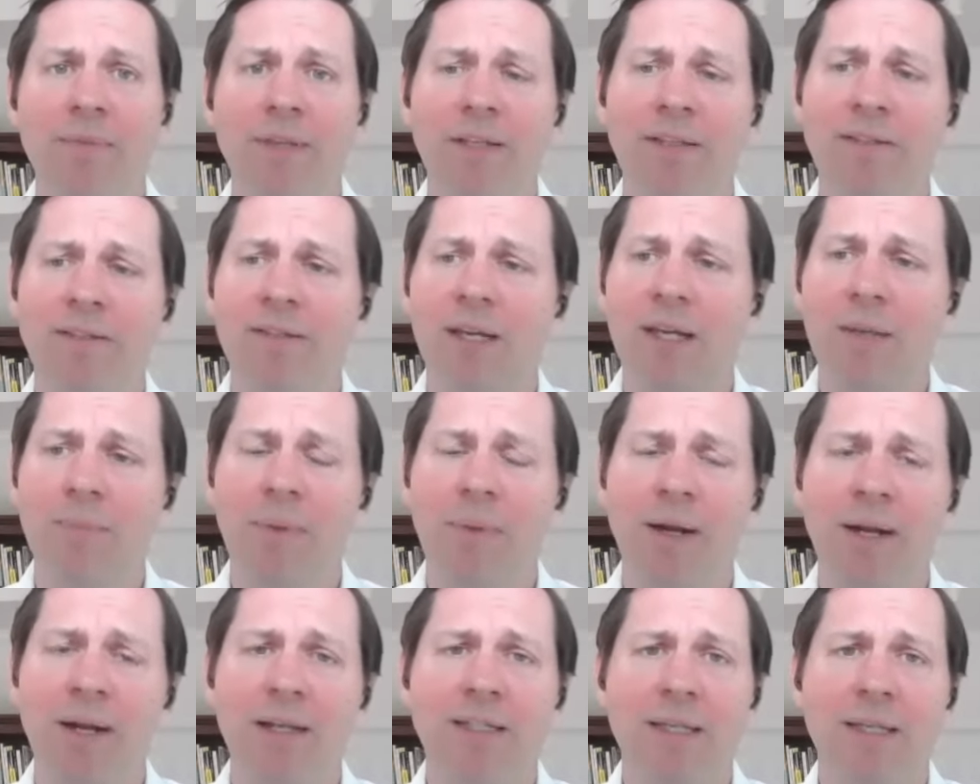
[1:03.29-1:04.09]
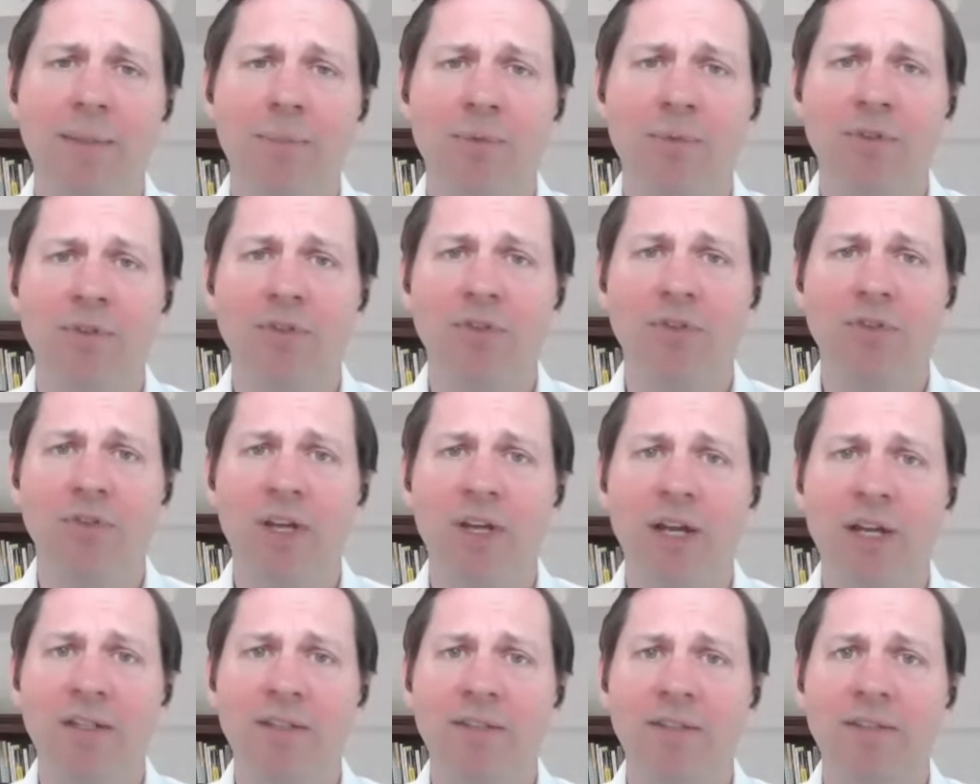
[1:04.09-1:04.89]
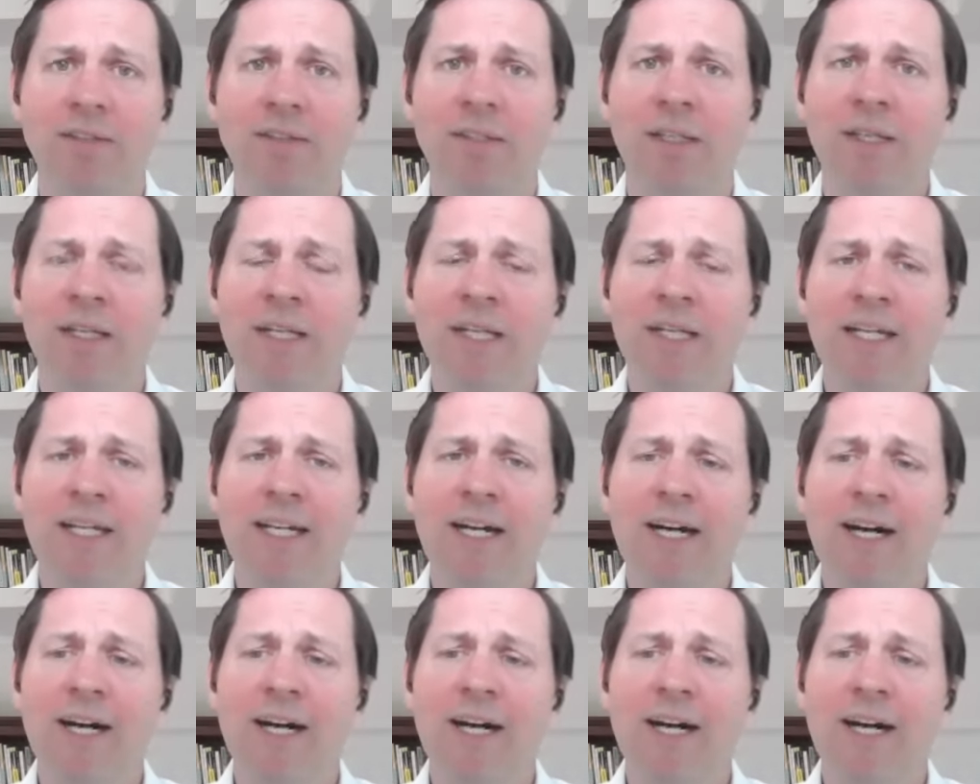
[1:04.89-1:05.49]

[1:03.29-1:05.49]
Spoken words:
Things like body temperature checks,